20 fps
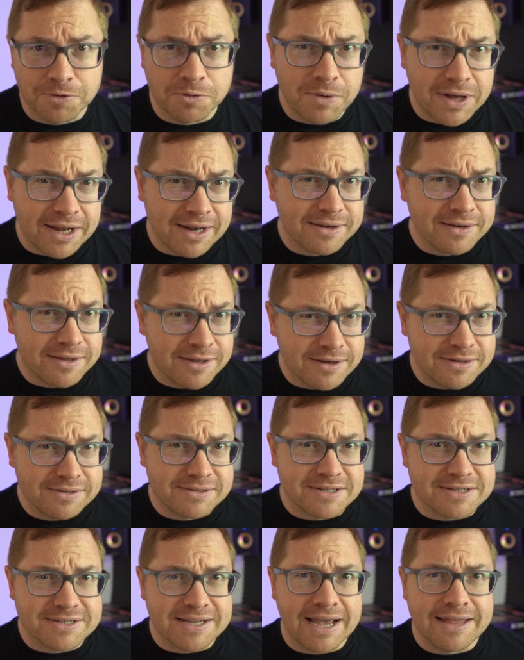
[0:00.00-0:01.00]
all well and
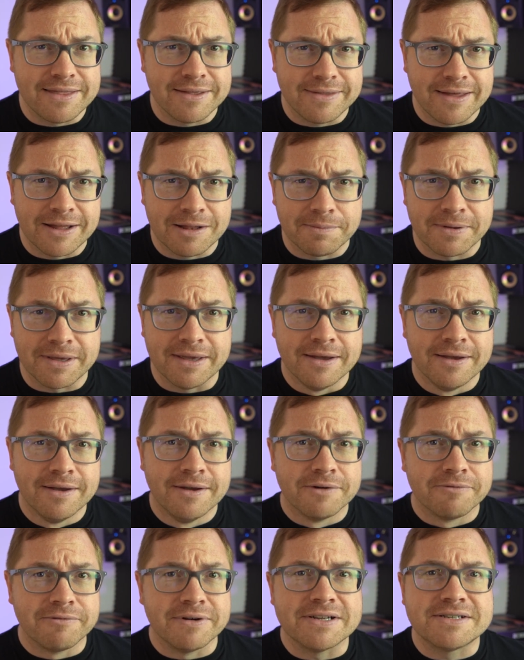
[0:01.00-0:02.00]
good to say that they'll be
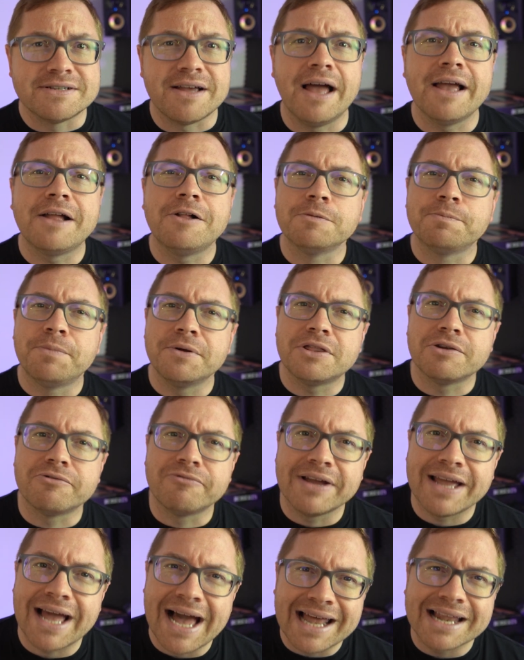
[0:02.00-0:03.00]
recycled, but
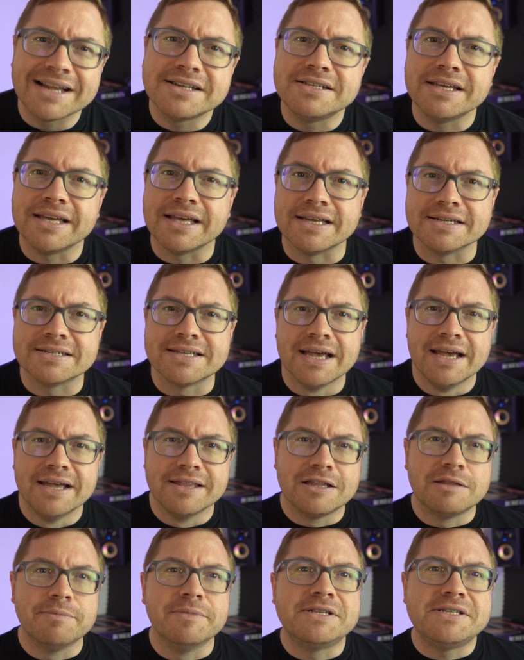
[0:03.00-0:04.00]
the reality is
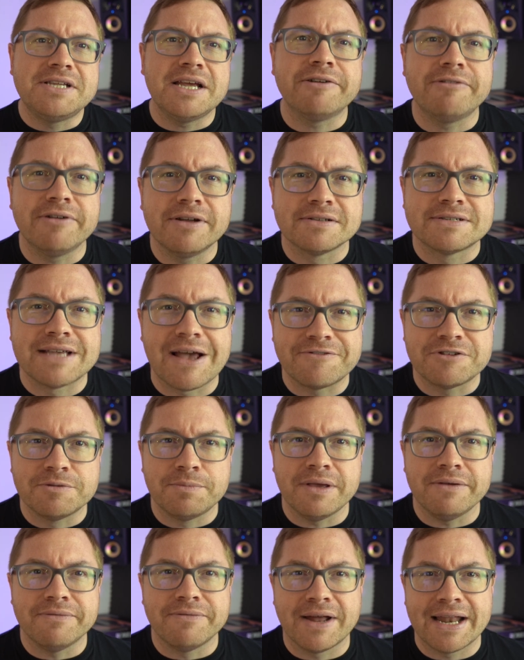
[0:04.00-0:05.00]
that the materials have
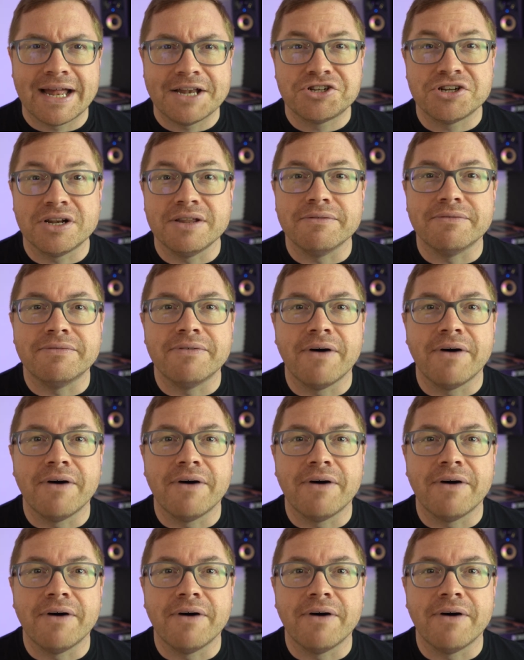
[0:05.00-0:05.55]
to be financially